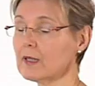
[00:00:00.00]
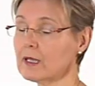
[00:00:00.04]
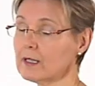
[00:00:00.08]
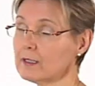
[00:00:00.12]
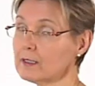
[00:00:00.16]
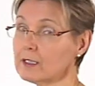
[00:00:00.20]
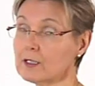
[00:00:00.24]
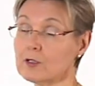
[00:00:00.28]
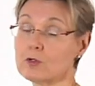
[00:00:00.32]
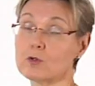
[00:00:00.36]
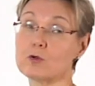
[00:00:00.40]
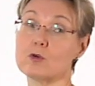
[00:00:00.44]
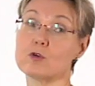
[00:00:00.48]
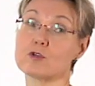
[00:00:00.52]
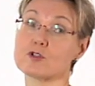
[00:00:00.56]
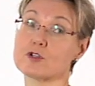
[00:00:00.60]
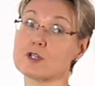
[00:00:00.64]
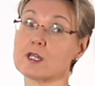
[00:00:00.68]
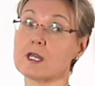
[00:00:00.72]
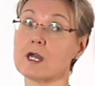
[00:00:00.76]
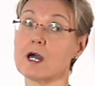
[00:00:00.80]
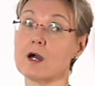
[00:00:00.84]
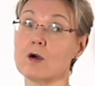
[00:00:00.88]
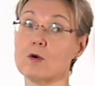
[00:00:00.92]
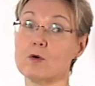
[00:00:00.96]
and then of course
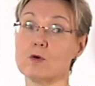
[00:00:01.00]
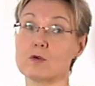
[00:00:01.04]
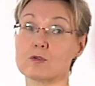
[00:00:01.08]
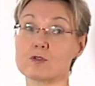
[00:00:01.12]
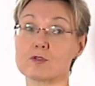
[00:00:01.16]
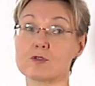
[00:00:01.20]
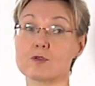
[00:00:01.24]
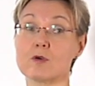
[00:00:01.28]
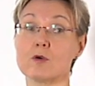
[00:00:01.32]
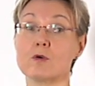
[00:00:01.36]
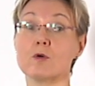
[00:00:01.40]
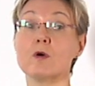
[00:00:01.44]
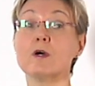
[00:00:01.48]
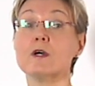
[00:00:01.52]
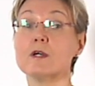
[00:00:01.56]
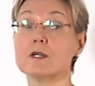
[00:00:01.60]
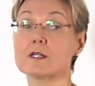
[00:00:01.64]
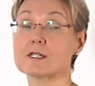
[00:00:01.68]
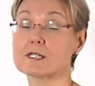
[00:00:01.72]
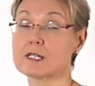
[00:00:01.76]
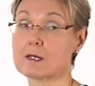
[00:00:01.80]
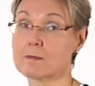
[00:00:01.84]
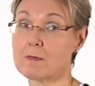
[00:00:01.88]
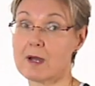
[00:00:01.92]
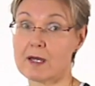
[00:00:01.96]
there are also
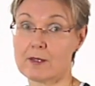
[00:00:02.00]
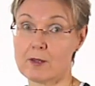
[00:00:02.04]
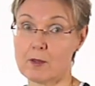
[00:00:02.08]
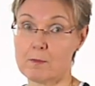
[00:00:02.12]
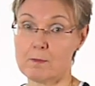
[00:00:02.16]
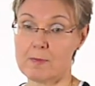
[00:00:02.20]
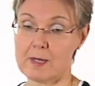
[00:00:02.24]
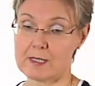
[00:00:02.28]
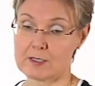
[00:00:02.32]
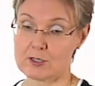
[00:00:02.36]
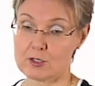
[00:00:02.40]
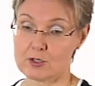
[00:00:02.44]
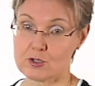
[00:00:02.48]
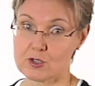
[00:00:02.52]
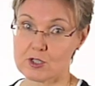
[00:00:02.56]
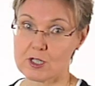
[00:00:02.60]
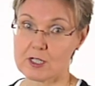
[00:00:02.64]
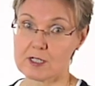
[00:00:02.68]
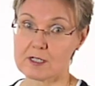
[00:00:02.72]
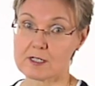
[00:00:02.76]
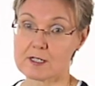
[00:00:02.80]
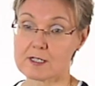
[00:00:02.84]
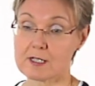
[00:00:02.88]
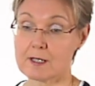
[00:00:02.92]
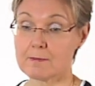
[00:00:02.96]
some other
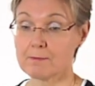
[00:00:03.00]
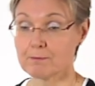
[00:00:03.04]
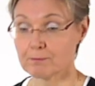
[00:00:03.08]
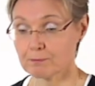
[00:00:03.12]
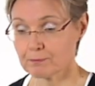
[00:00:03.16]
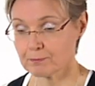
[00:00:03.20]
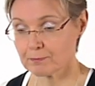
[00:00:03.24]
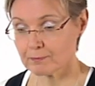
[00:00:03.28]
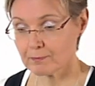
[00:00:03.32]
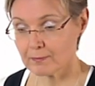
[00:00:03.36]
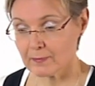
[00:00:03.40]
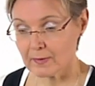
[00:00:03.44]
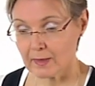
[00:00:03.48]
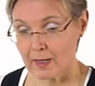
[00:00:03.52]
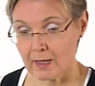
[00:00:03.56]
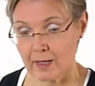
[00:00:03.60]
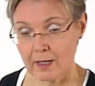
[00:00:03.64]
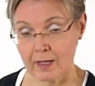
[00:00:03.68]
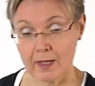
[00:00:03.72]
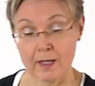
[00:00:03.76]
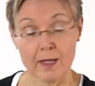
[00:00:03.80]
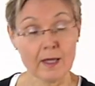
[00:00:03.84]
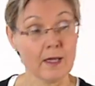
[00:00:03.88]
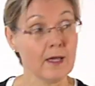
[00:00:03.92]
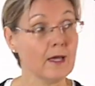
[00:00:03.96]
pathogens. Eh?
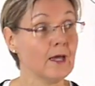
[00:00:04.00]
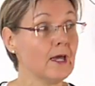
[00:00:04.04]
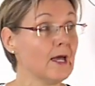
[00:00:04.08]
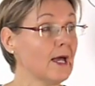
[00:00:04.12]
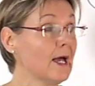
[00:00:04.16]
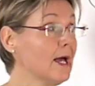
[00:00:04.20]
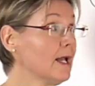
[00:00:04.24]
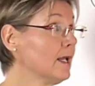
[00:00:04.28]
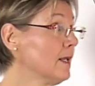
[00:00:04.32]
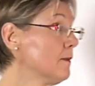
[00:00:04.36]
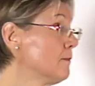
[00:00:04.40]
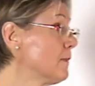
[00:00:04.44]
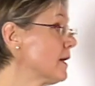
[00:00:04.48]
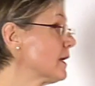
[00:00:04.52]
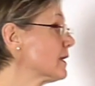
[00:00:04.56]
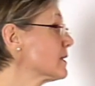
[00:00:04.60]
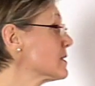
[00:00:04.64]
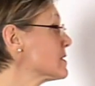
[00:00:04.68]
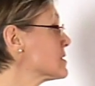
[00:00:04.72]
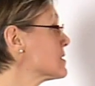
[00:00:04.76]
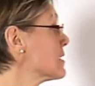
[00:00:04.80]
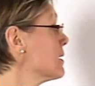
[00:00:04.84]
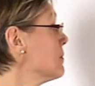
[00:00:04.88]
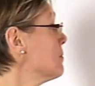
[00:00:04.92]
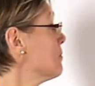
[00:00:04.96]

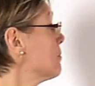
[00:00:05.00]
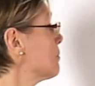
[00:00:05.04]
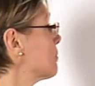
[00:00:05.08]
Animals eh?